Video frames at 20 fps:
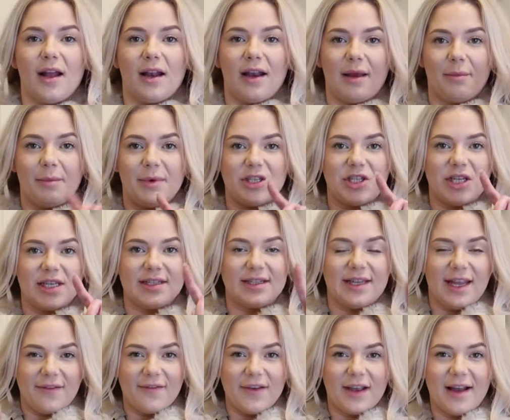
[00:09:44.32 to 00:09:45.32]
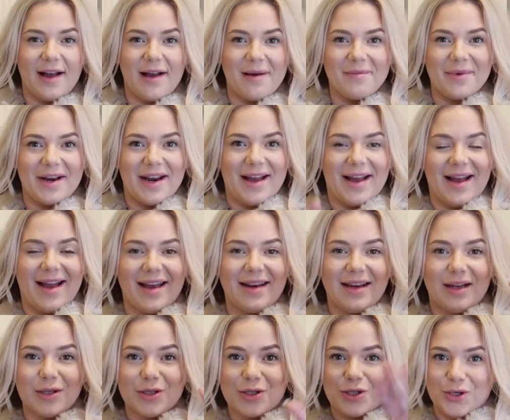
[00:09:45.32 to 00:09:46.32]
Let me just take the camera
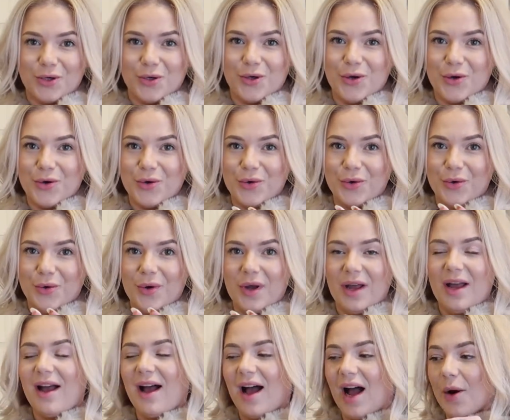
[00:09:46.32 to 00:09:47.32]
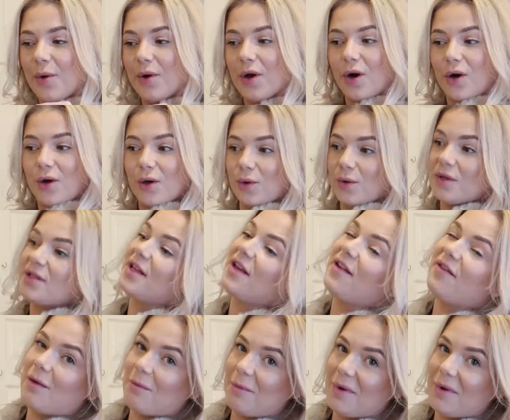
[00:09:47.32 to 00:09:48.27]
and I'll show you how it all looks in the